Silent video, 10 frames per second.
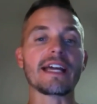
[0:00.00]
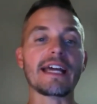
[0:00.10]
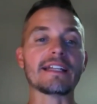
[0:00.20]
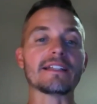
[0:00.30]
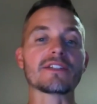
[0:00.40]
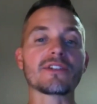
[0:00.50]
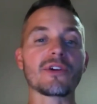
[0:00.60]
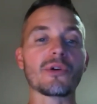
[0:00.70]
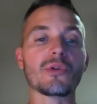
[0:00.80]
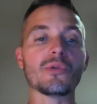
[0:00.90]
And
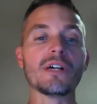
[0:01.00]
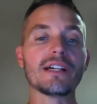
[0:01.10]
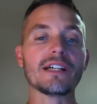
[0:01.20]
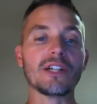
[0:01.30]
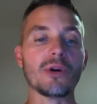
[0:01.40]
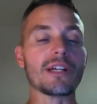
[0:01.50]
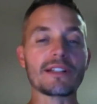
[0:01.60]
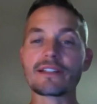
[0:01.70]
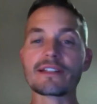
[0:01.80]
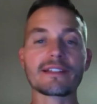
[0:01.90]
so,
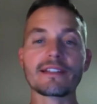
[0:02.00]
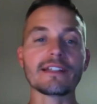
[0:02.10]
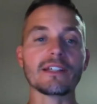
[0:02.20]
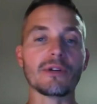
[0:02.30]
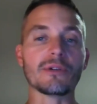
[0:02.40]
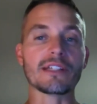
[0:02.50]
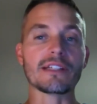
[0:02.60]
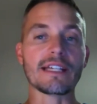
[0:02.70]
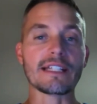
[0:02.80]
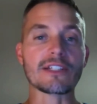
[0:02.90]

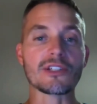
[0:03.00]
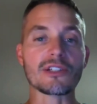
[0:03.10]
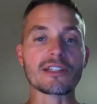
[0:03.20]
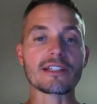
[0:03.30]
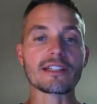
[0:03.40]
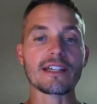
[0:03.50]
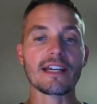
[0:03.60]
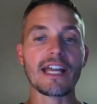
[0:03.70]
it's just